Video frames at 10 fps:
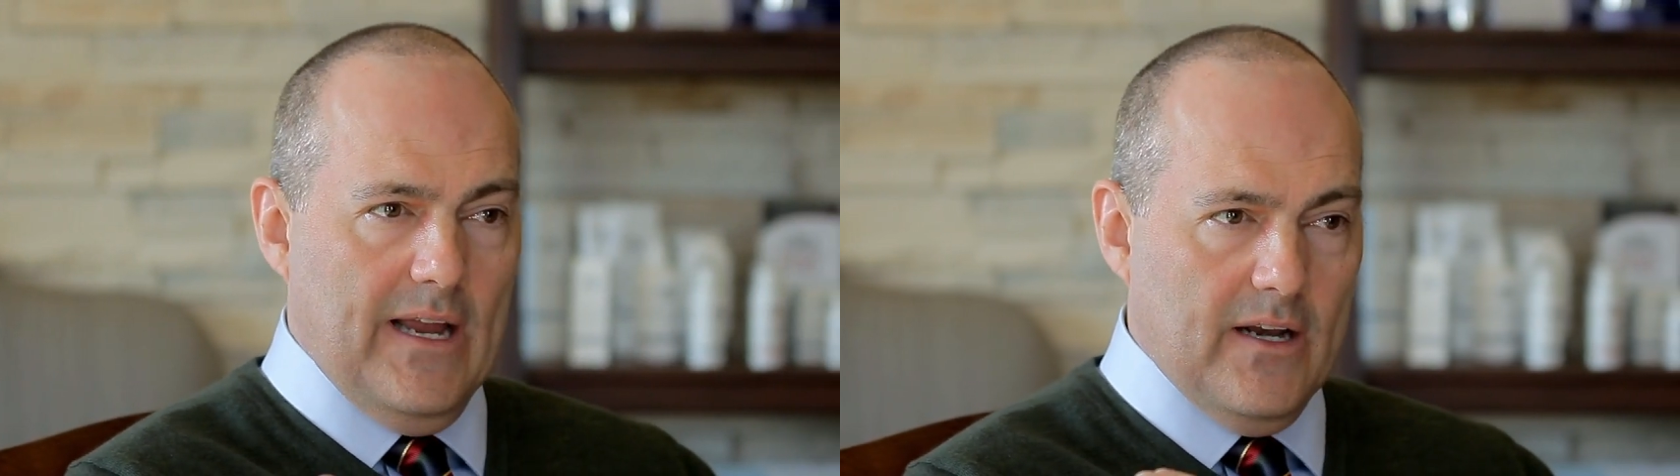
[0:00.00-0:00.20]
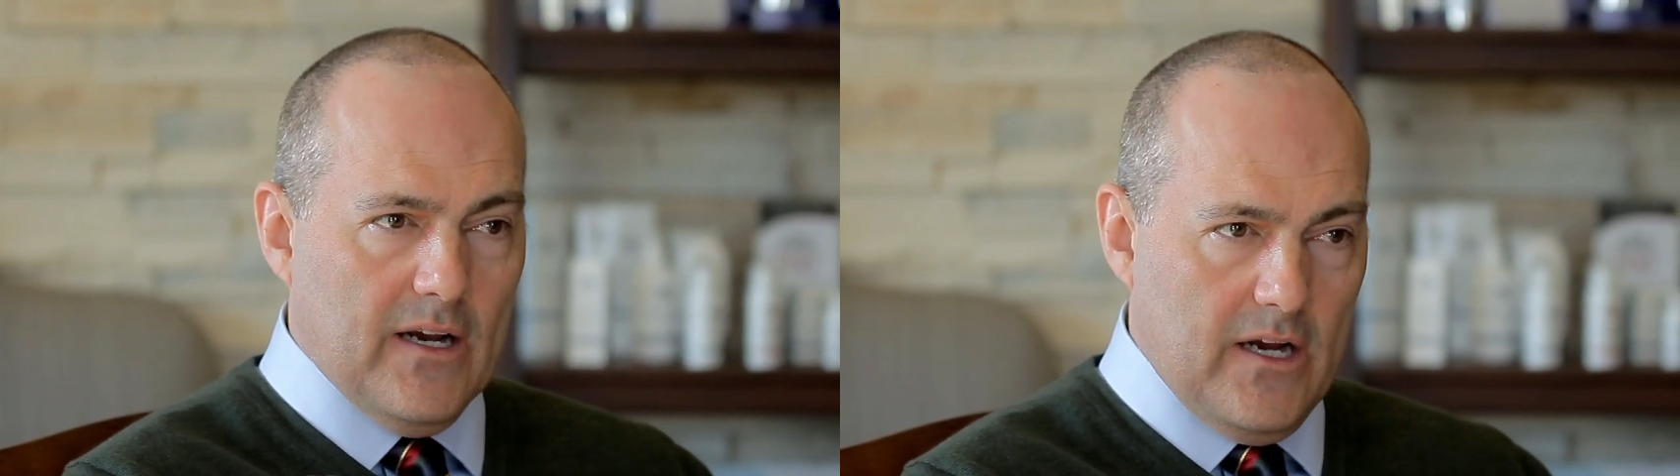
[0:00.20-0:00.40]

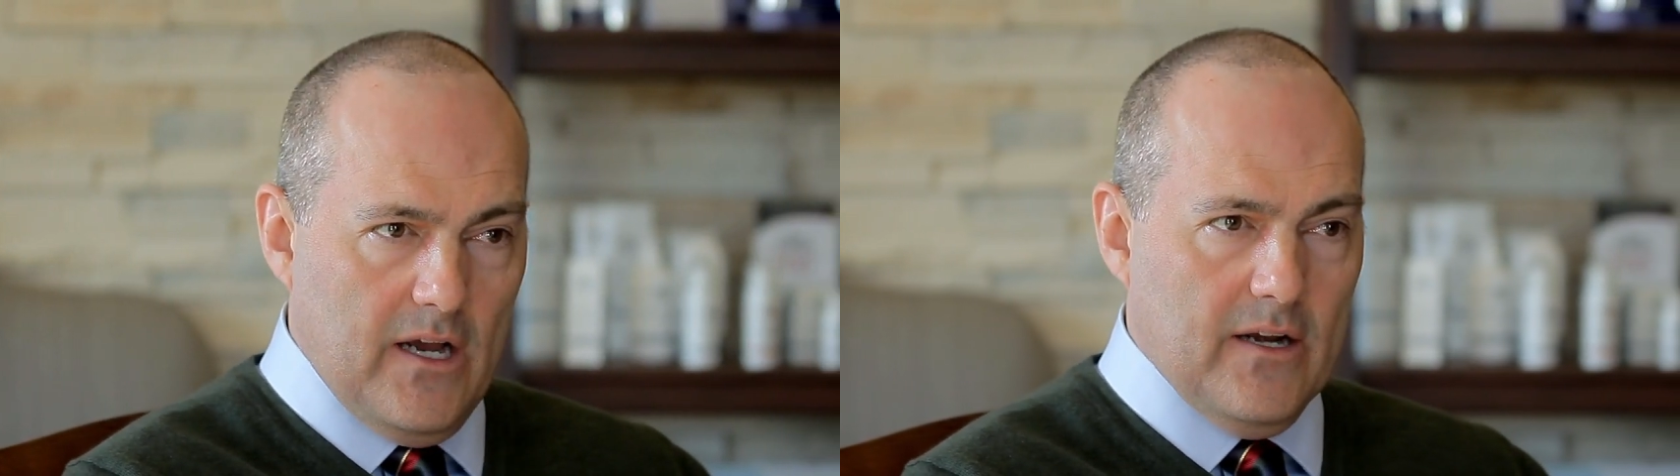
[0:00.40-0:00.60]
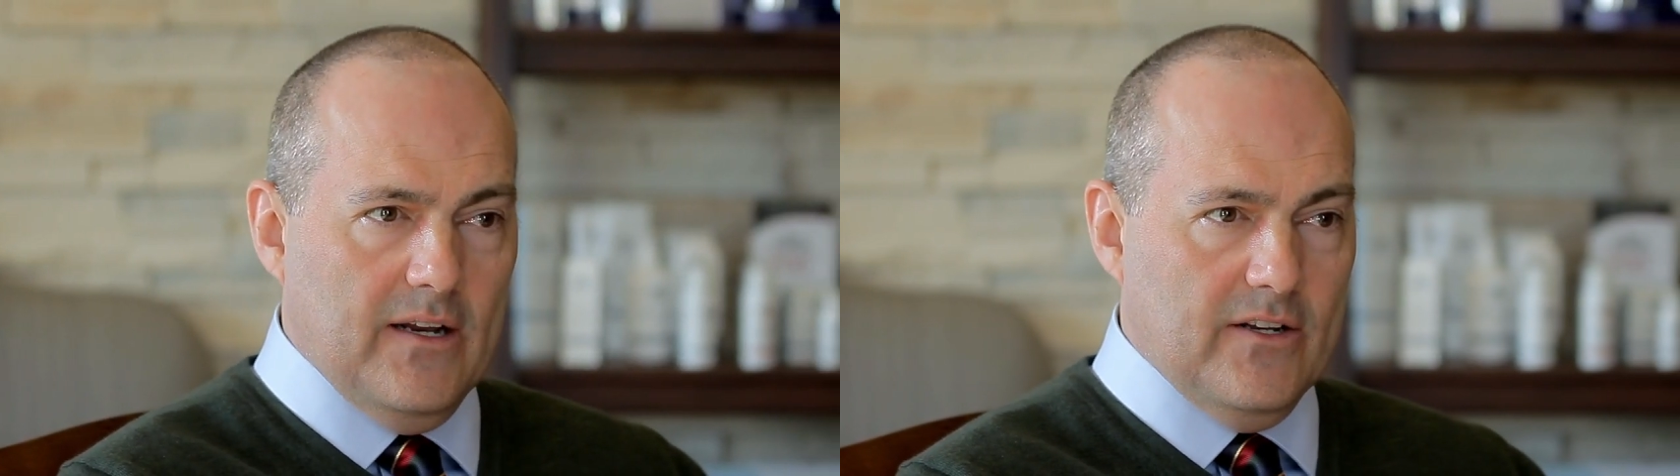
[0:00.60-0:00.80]
get a
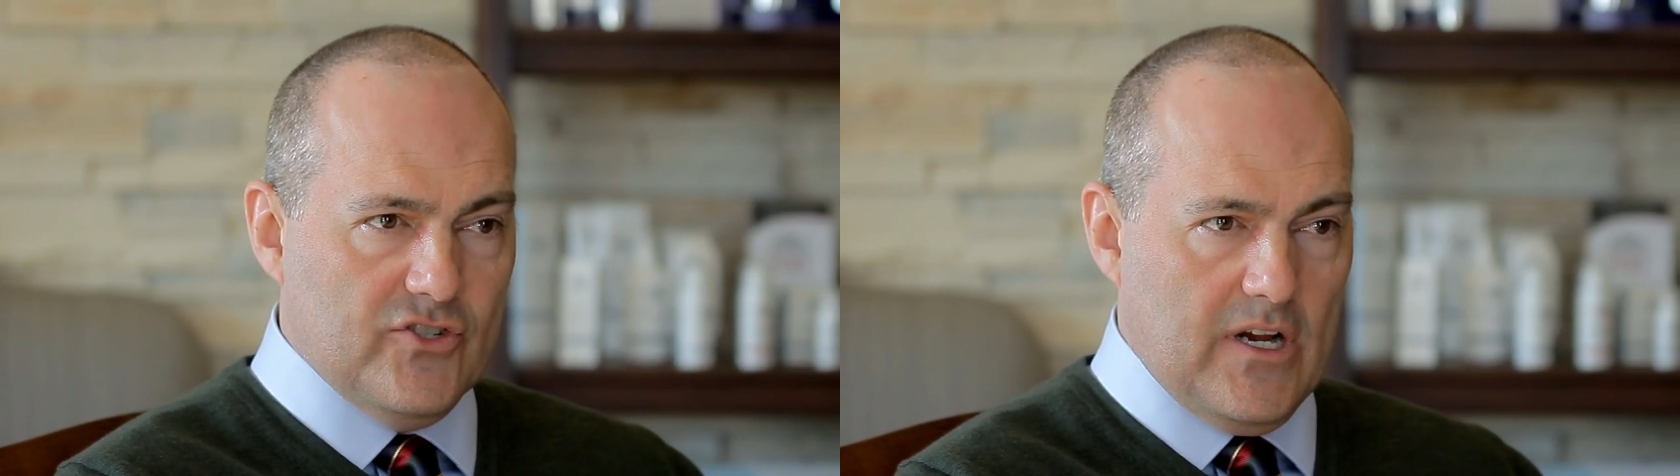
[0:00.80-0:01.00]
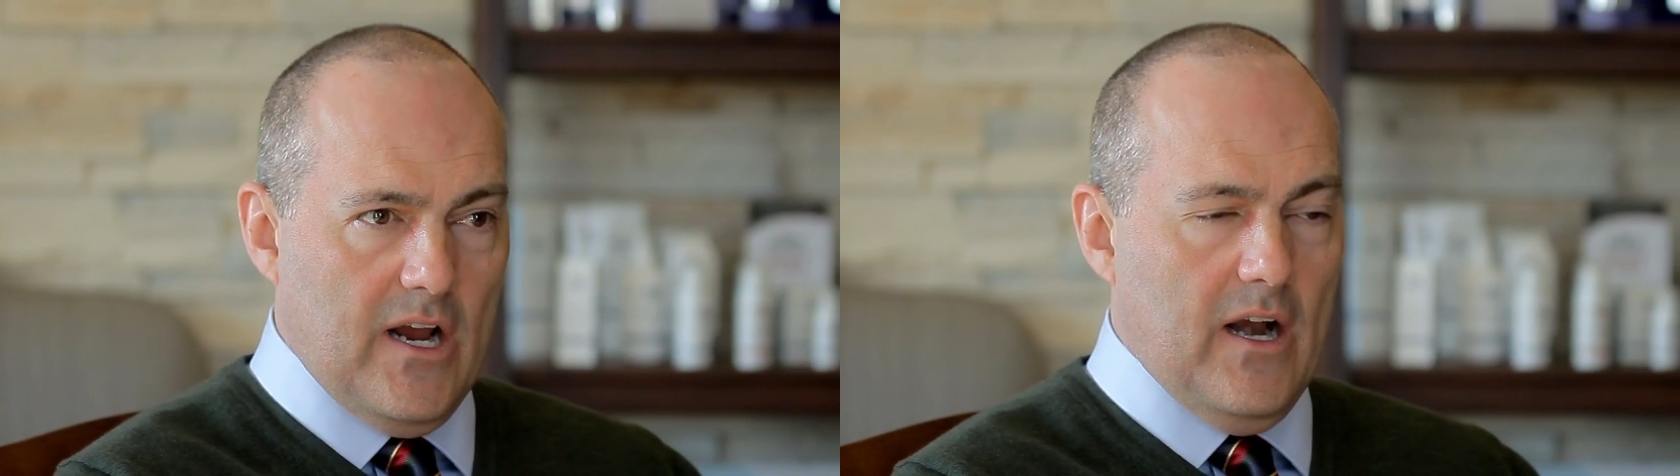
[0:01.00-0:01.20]
cut
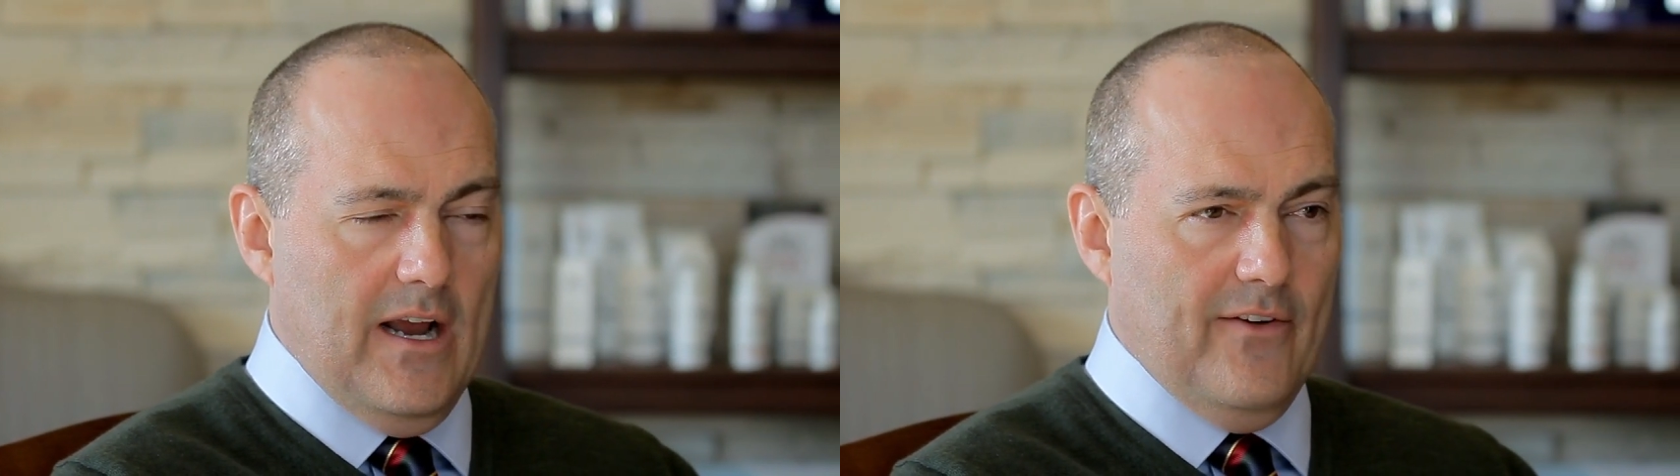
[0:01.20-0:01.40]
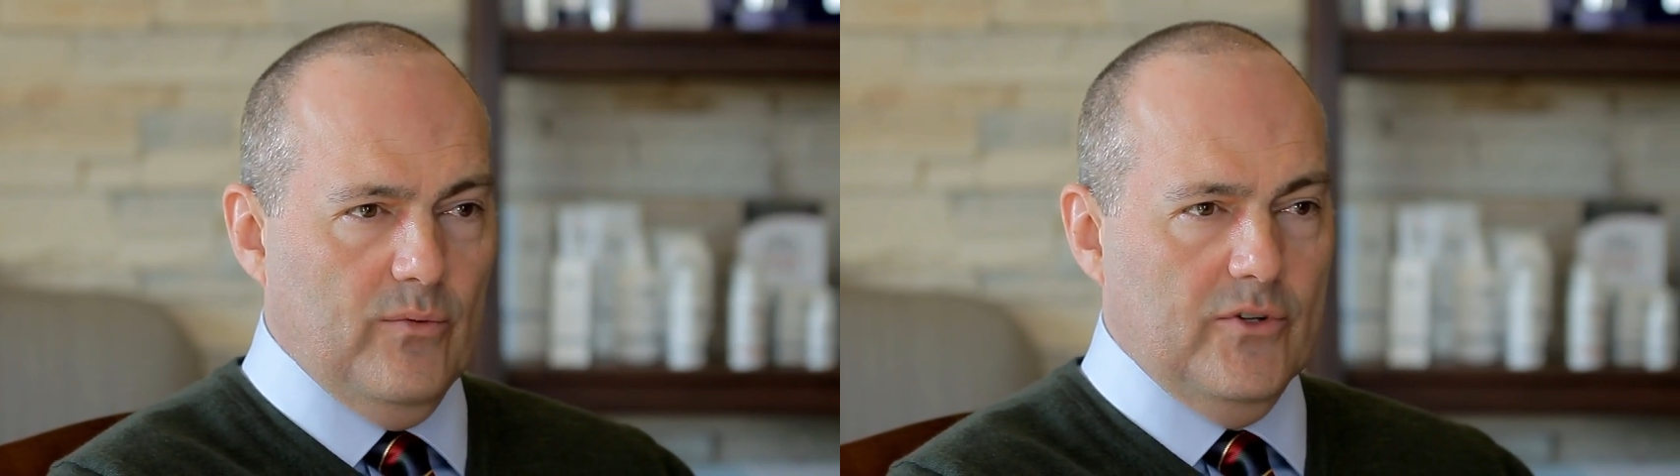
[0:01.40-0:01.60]
and a
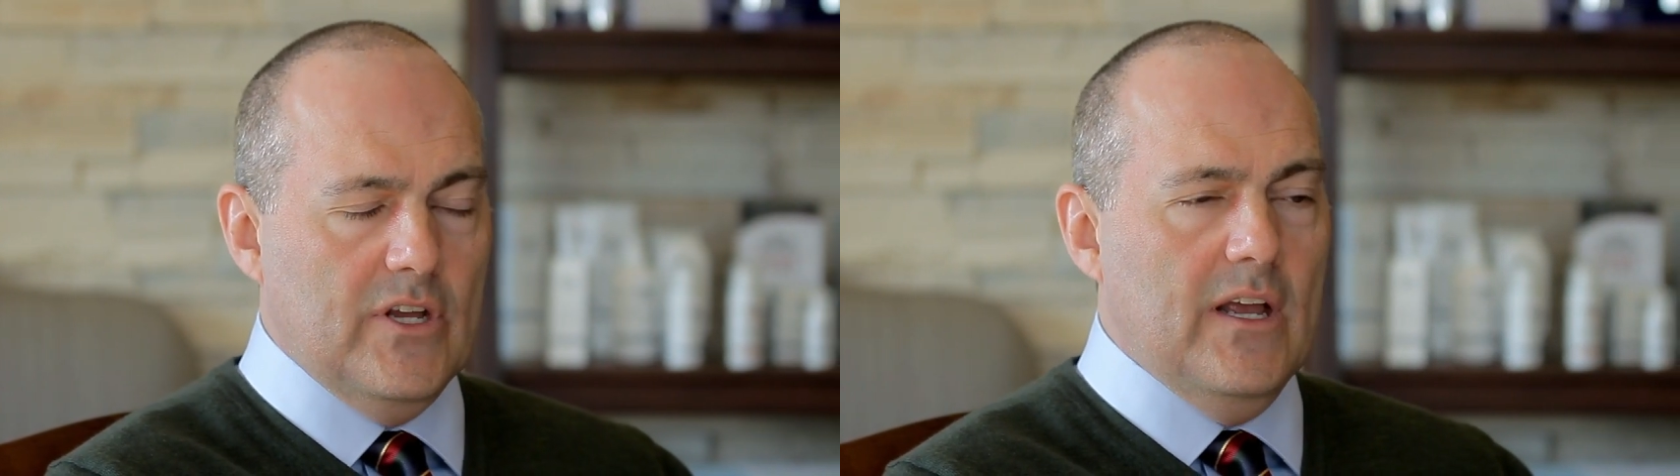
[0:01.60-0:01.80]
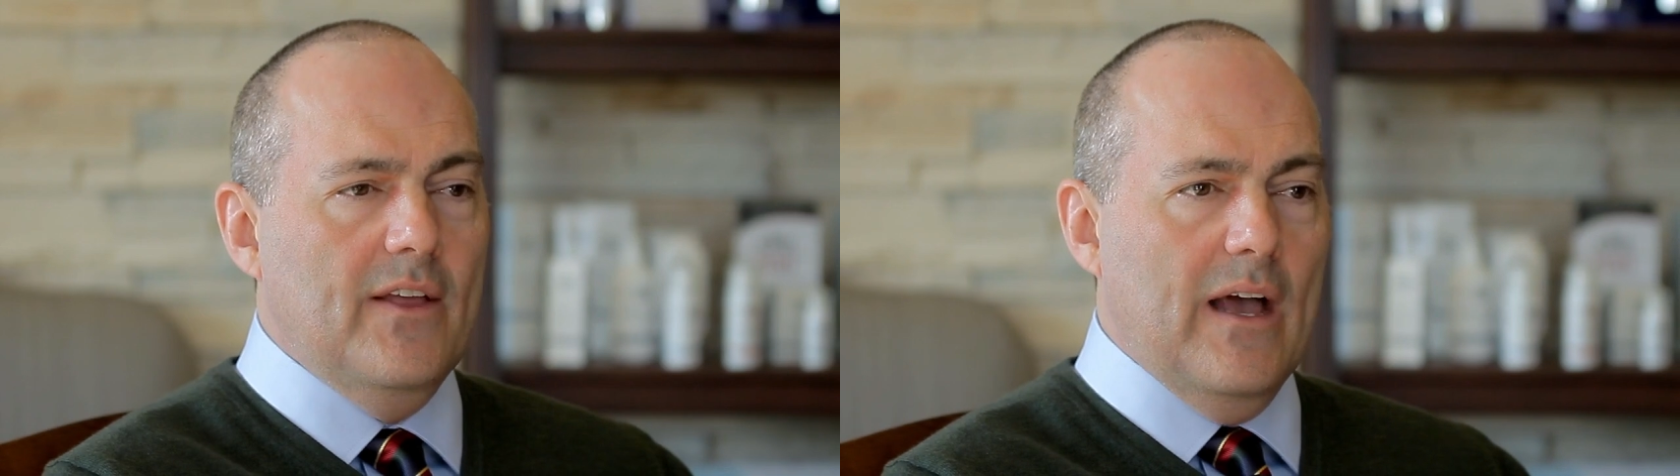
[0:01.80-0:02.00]
scar
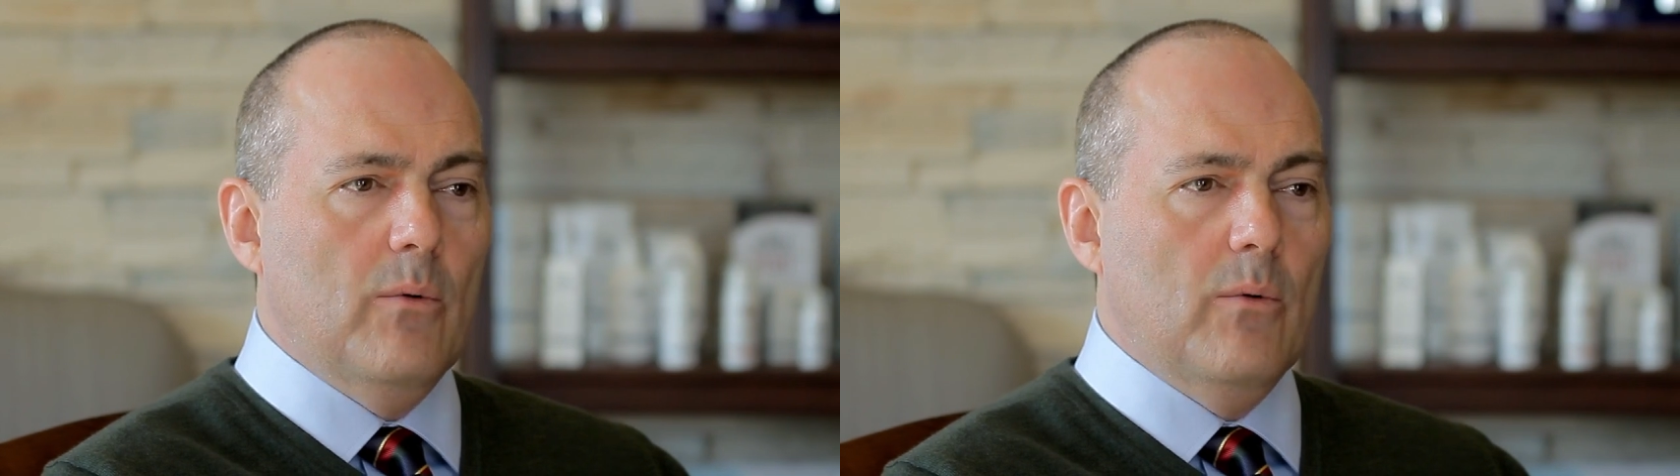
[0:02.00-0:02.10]
afterwards,